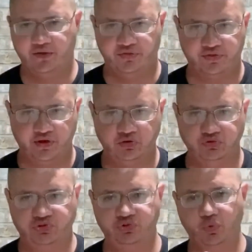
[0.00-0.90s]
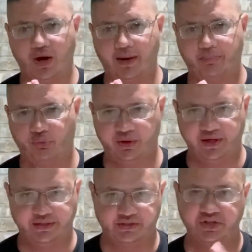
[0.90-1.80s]
those who
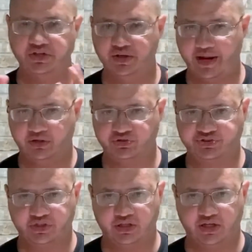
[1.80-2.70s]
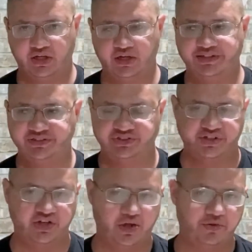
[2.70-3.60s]
operate nail salons
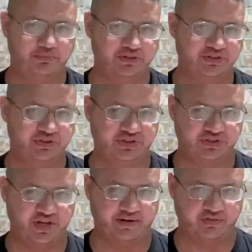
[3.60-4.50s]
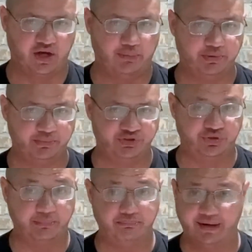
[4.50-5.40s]
and other businesses that have
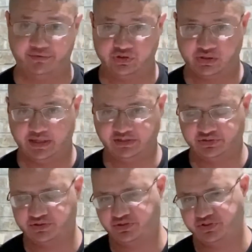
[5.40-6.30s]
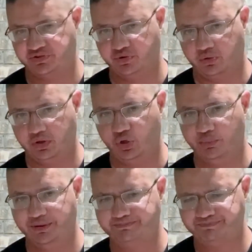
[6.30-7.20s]
complimentary beverage licenses here in
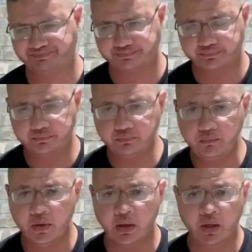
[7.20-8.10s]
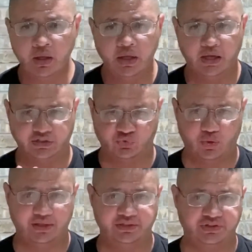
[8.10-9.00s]
Oklahoma, as
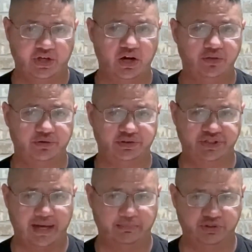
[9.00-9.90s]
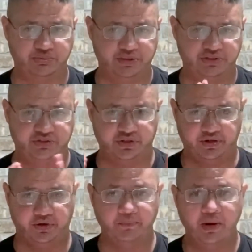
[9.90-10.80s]
well as other establishments that
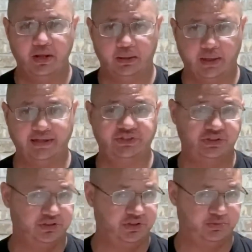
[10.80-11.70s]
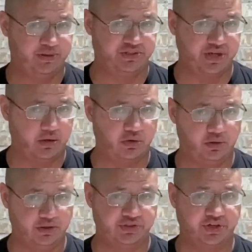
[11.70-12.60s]
are licensed to dispense
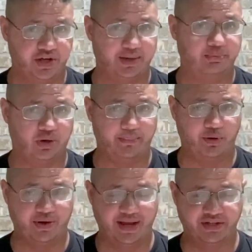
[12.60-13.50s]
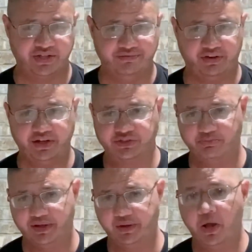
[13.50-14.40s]
alcohol as a non primary activity, has
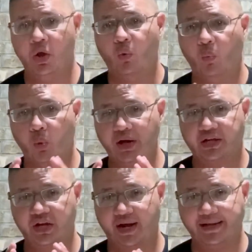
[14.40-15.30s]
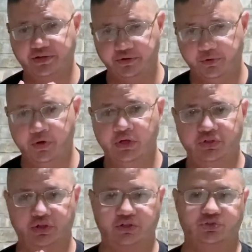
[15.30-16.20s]
been what can I do
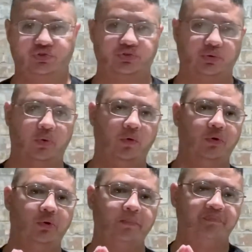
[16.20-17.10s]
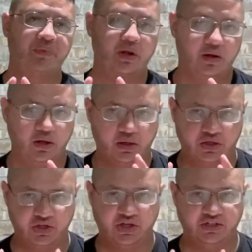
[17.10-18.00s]
to control
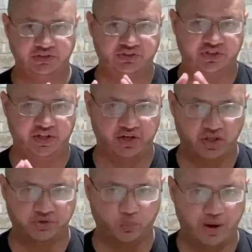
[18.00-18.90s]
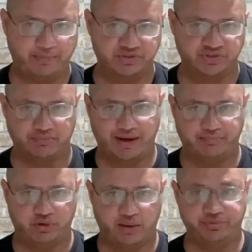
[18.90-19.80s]
guns and other weapons on my
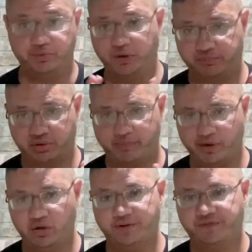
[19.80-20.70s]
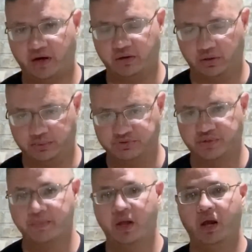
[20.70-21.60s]
property, but primarily firearms?
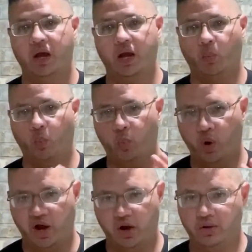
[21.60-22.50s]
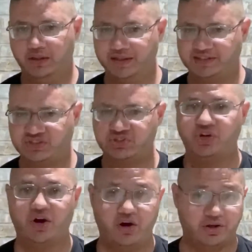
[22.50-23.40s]
Well, let's
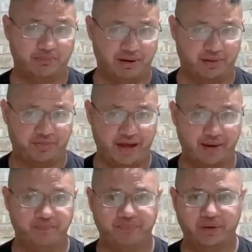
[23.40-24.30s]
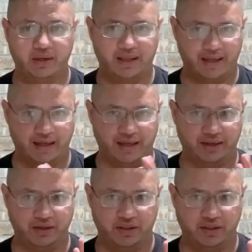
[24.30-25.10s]
talk about that. And,